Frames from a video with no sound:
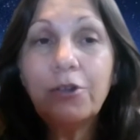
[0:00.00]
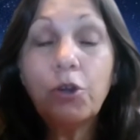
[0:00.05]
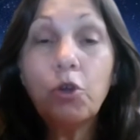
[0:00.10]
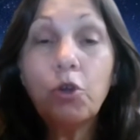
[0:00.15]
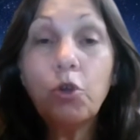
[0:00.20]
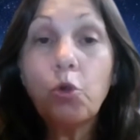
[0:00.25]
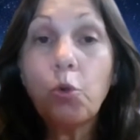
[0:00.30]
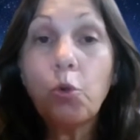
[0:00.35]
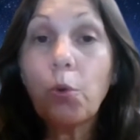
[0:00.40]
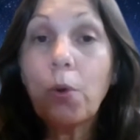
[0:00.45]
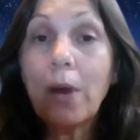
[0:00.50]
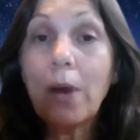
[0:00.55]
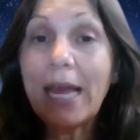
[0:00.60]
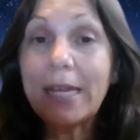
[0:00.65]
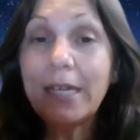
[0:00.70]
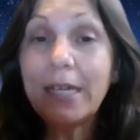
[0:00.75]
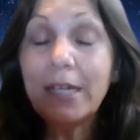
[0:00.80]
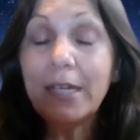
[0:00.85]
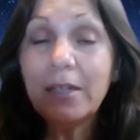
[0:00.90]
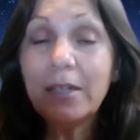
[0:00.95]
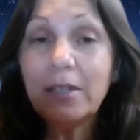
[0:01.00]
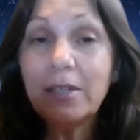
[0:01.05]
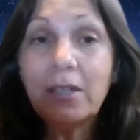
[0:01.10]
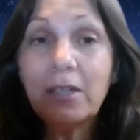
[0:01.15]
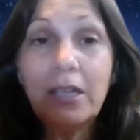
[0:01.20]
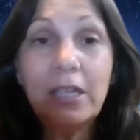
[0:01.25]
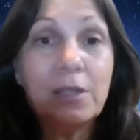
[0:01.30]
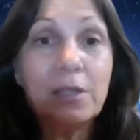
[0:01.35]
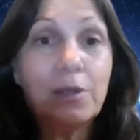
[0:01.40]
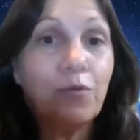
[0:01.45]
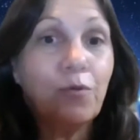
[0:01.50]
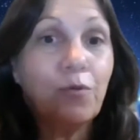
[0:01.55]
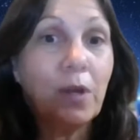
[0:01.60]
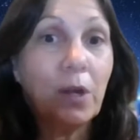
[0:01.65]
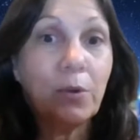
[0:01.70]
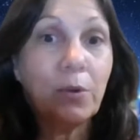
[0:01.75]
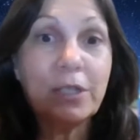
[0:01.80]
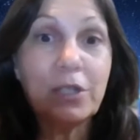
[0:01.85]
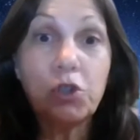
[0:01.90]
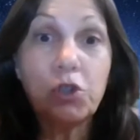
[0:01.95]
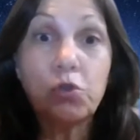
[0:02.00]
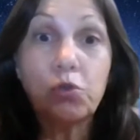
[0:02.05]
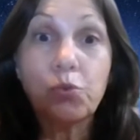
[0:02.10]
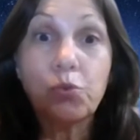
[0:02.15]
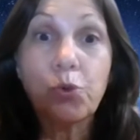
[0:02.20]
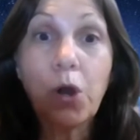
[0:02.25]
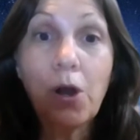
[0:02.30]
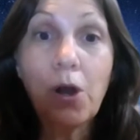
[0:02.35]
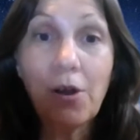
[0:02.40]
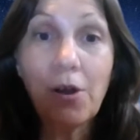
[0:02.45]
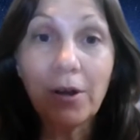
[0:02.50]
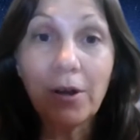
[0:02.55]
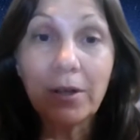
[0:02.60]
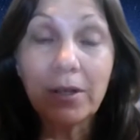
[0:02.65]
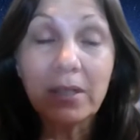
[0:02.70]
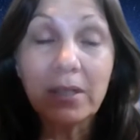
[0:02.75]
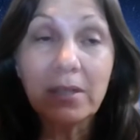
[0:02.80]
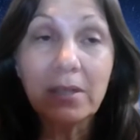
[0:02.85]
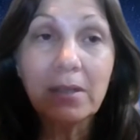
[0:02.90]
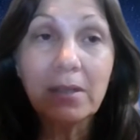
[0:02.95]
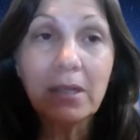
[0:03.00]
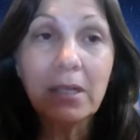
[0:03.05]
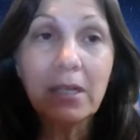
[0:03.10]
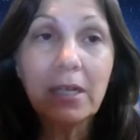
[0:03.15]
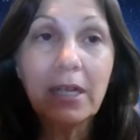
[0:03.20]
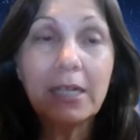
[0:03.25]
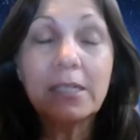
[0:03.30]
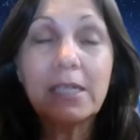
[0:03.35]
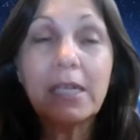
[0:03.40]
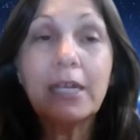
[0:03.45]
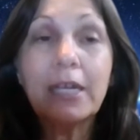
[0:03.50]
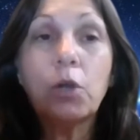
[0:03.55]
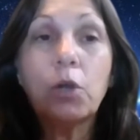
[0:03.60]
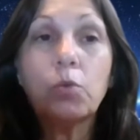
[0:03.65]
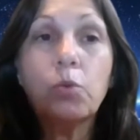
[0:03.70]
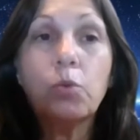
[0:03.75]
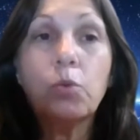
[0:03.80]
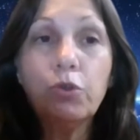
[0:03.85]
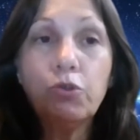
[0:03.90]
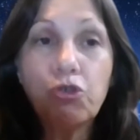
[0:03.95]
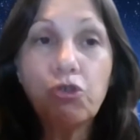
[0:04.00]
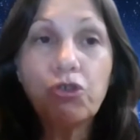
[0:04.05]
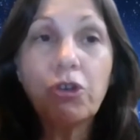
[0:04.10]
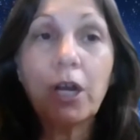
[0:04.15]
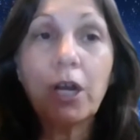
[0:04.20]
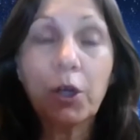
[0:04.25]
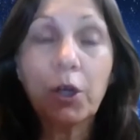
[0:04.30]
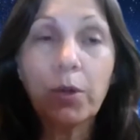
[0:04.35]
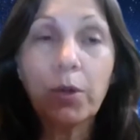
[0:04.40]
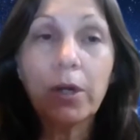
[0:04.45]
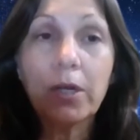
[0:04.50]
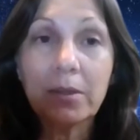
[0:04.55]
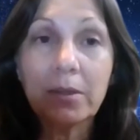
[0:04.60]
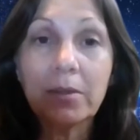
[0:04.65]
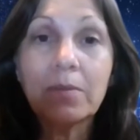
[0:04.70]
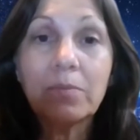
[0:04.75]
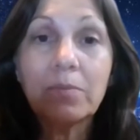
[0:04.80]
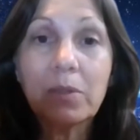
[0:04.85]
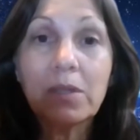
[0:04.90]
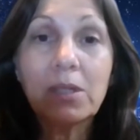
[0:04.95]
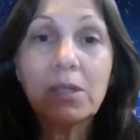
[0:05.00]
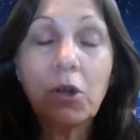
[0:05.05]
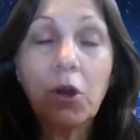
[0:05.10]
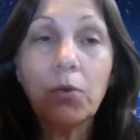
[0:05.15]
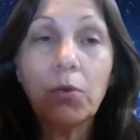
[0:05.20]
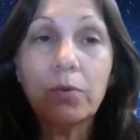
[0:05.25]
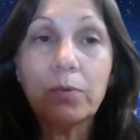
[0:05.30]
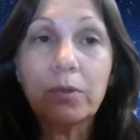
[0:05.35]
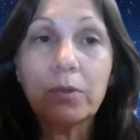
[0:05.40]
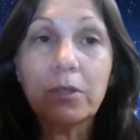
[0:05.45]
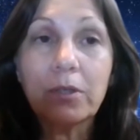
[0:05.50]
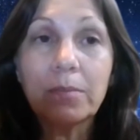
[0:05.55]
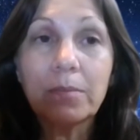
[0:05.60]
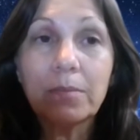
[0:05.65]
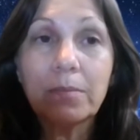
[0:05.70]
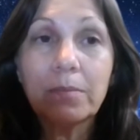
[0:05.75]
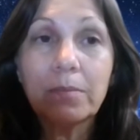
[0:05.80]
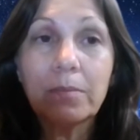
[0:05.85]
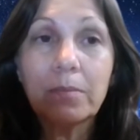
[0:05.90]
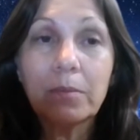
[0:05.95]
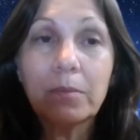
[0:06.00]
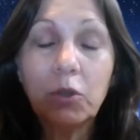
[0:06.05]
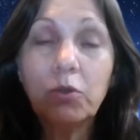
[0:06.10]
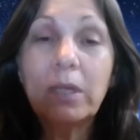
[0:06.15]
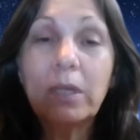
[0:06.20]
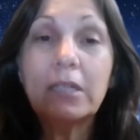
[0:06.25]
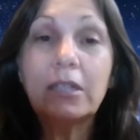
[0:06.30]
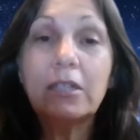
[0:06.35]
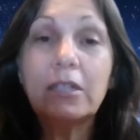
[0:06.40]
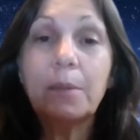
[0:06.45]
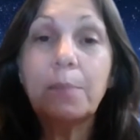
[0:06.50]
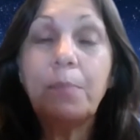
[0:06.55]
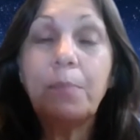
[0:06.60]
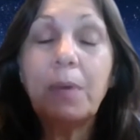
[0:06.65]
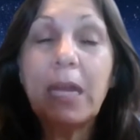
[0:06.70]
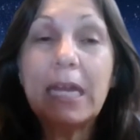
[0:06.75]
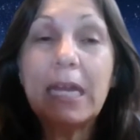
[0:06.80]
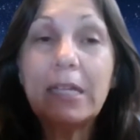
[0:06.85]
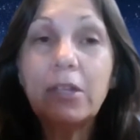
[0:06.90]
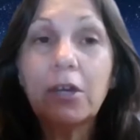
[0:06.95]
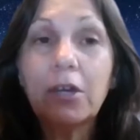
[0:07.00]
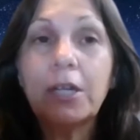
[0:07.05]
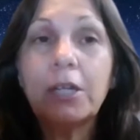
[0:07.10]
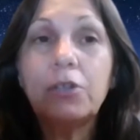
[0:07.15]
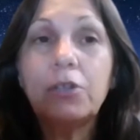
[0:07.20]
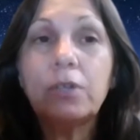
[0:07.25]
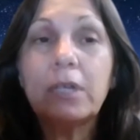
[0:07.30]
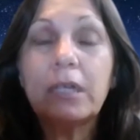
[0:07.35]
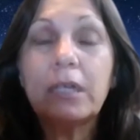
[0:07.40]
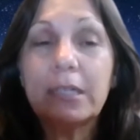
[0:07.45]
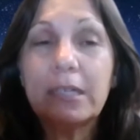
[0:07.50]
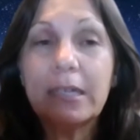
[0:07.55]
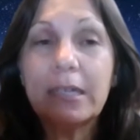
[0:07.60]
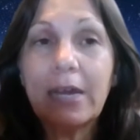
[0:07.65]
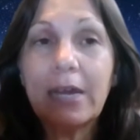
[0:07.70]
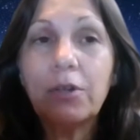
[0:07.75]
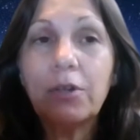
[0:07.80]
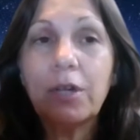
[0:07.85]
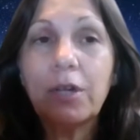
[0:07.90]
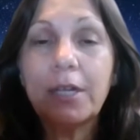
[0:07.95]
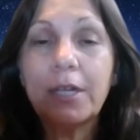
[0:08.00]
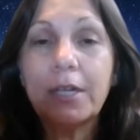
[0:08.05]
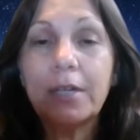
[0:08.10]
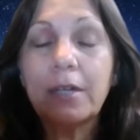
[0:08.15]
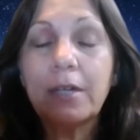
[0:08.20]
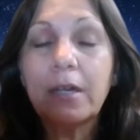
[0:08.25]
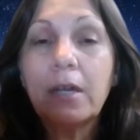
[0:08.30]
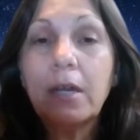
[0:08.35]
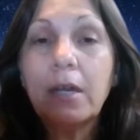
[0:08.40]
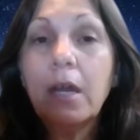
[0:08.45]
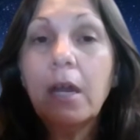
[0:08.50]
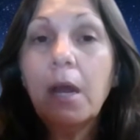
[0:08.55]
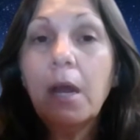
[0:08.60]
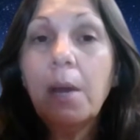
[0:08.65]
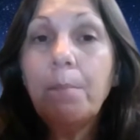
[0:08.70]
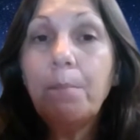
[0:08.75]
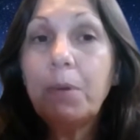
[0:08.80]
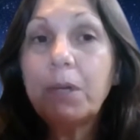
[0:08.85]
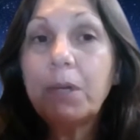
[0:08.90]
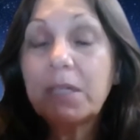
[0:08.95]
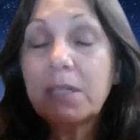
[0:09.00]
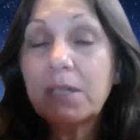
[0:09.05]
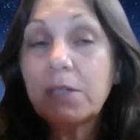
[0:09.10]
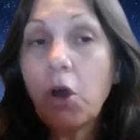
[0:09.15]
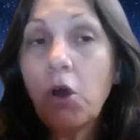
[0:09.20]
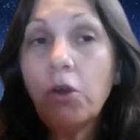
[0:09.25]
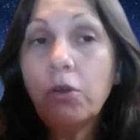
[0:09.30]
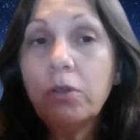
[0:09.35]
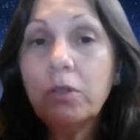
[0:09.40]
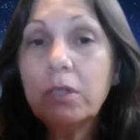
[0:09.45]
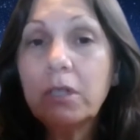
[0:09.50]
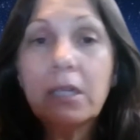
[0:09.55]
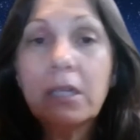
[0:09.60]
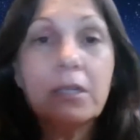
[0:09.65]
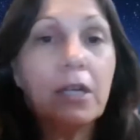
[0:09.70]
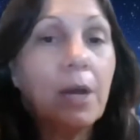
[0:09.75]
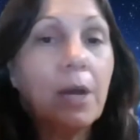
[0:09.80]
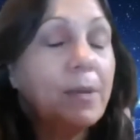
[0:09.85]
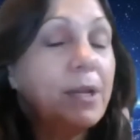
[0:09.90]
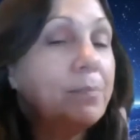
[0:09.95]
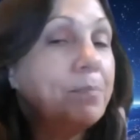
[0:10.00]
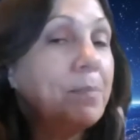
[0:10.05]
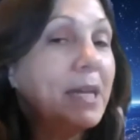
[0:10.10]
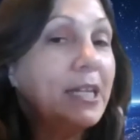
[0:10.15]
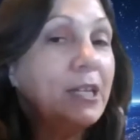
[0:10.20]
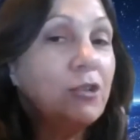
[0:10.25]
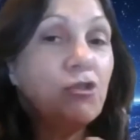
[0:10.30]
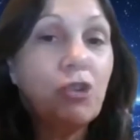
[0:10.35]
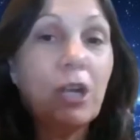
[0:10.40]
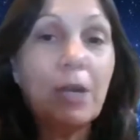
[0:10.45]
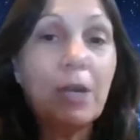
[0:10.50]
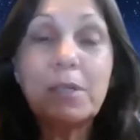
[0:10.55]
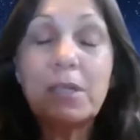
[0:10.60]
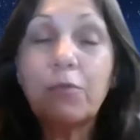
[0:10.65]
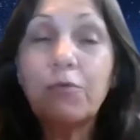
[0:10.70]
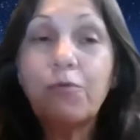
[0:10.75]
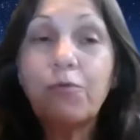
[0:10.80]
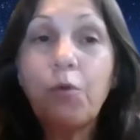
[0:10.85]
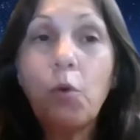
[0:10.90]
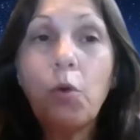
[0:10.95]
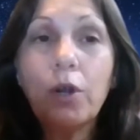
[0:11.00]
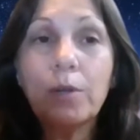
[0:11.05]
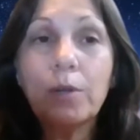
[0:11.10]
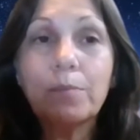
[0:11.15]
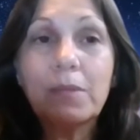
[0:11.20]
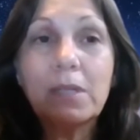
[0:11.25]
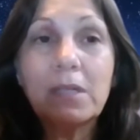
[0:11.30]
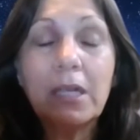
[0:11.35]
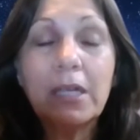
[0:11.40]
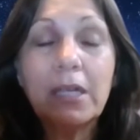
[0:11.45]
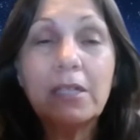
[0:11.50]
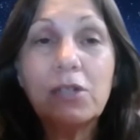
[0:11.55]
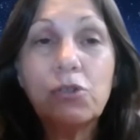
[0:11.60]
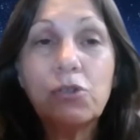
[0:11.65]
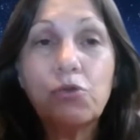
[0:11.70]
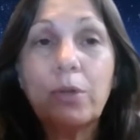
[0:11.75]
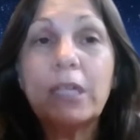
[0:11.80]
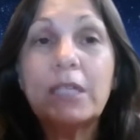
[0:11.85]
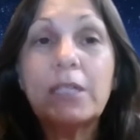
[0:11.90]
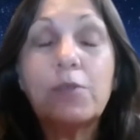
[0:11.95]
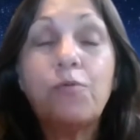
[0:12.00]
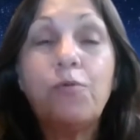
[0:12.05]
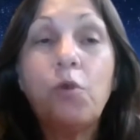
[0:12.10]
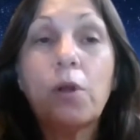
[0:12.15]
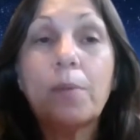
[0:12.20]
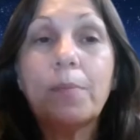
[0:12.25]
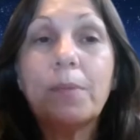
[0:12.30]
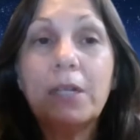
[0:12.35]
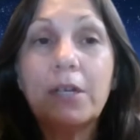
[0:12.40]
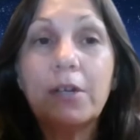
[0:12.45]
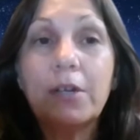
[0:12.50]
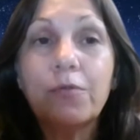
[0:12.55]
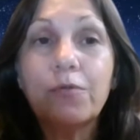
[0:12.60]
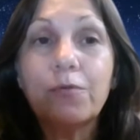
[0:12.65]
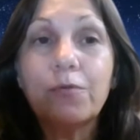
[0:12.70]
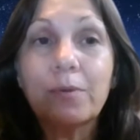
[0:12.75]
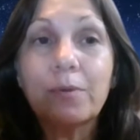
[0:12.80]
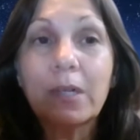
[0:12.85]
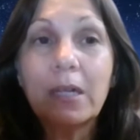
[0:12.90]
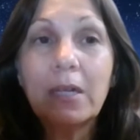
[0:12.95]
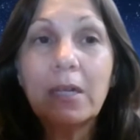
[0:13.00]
You know, granite is very strong. It's like a root chakra stone. You can depend on it, you can count on it. Basalt can come in many shapes and forms. It's transformative.